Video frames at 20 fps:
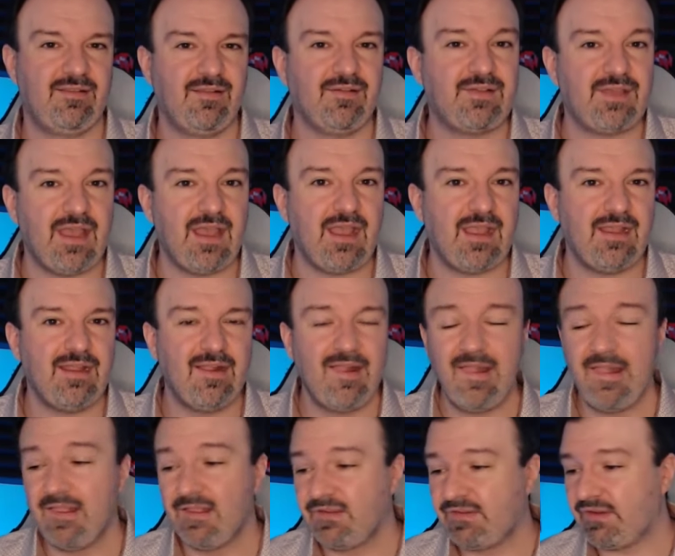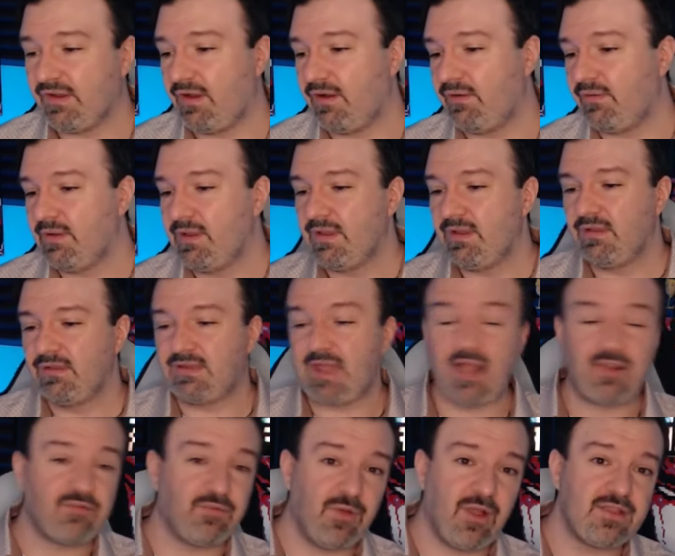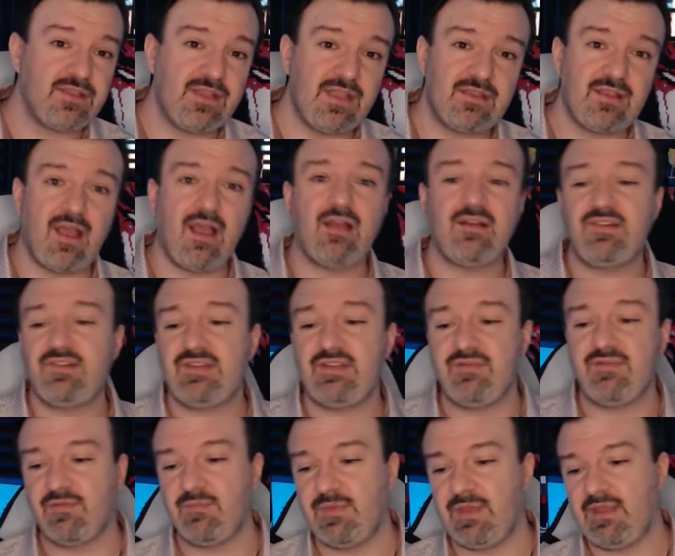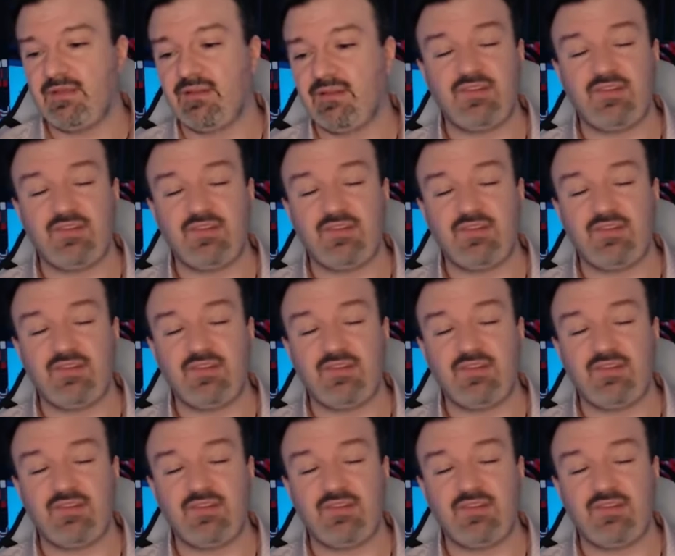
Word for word: Okay? So that's why you get the honesty from me.